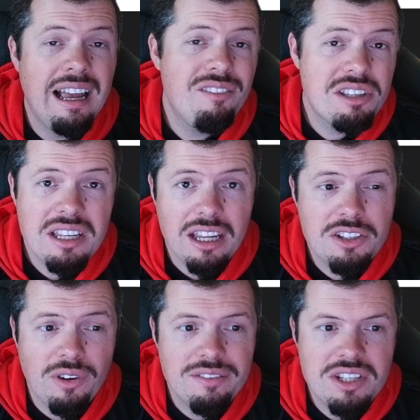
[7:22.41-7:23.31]
I have a
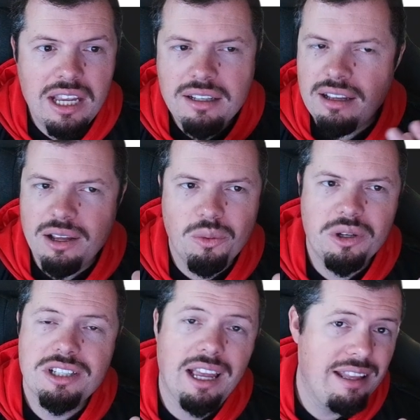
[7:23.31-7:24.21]
CH510. I
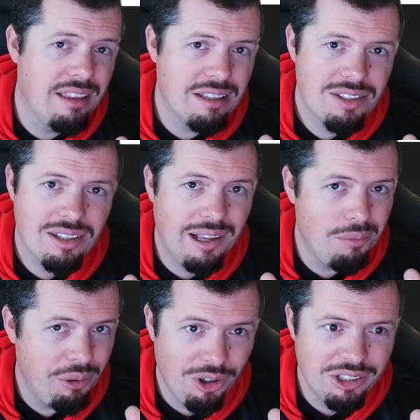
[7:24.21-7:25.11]
wish I had this, I'll
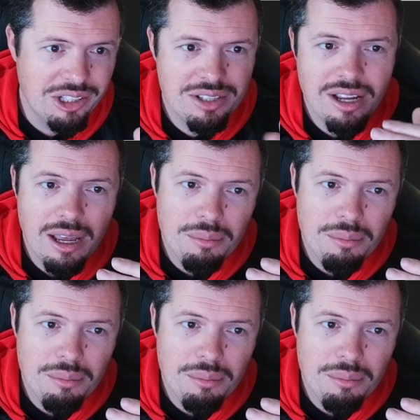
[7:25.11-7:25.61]
be honest,